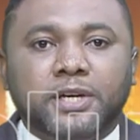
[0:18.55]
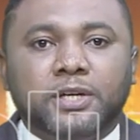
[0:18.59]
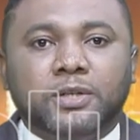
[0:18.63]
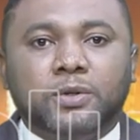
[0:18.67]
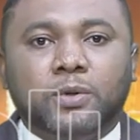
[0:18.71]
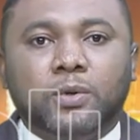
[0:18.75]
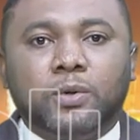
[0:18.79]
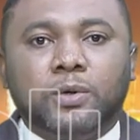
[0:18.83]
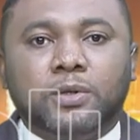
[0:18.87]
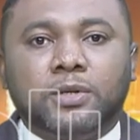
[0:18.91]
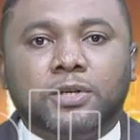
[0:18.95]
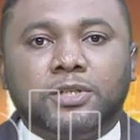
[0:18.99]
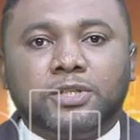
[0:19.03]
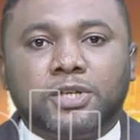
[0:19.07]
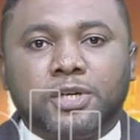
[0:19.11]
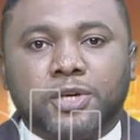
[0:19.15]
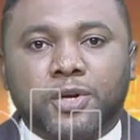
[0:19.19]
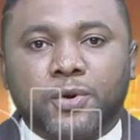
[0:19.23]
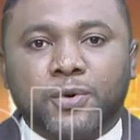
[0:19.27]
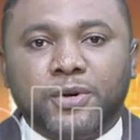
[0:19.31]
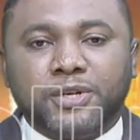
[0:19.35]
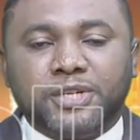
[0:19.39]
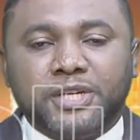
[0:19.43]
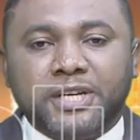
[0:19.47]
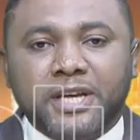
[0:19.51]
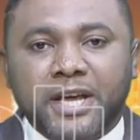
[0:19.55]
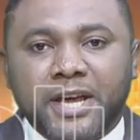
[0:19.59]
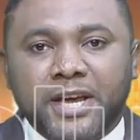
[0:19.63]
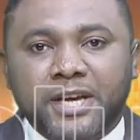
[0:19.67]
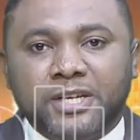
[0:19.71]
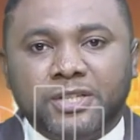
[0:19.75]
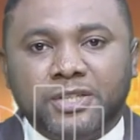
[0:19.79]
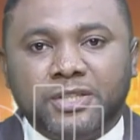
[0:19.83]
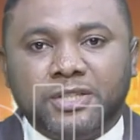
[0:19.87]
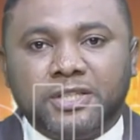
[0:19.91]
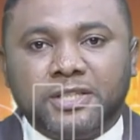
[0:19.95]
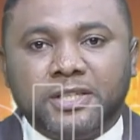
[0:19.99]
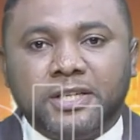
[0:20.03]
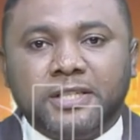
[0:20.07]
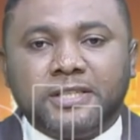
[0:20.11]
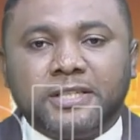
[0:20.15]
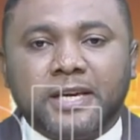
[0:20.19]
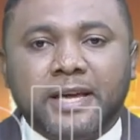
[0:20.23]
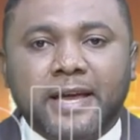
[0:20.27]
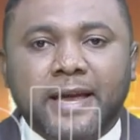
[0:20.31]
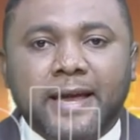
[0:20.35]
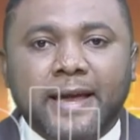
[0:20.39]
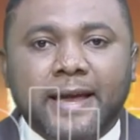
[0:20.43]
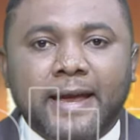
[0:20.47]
and other security agencies